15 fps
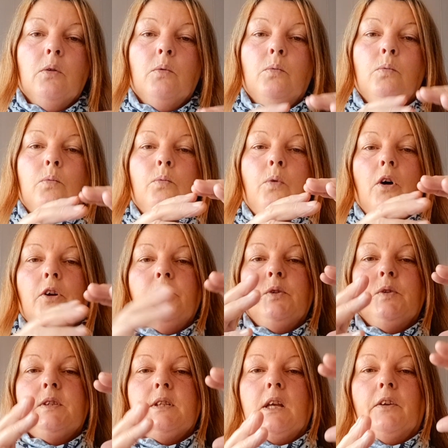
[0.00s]
what you
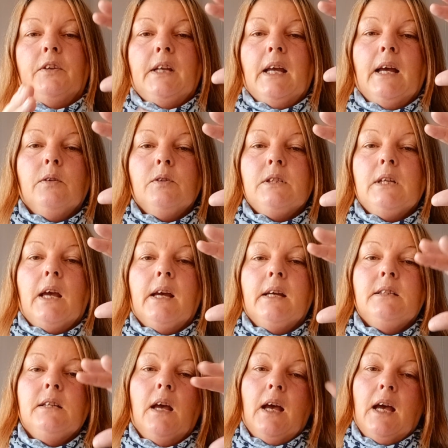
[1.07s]
see on the outside.
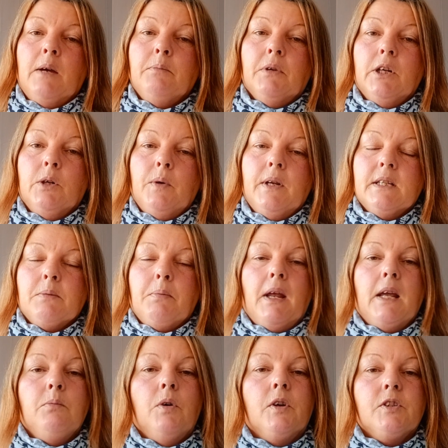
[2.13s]
I'm going to
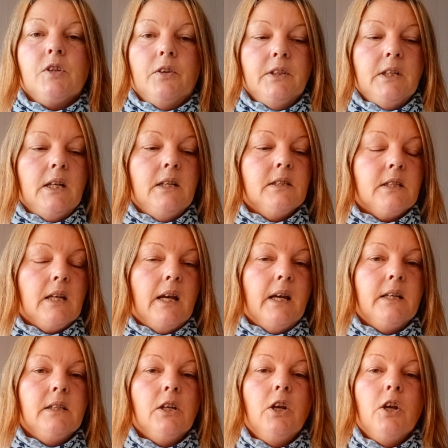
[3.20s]
explain what's on the inside.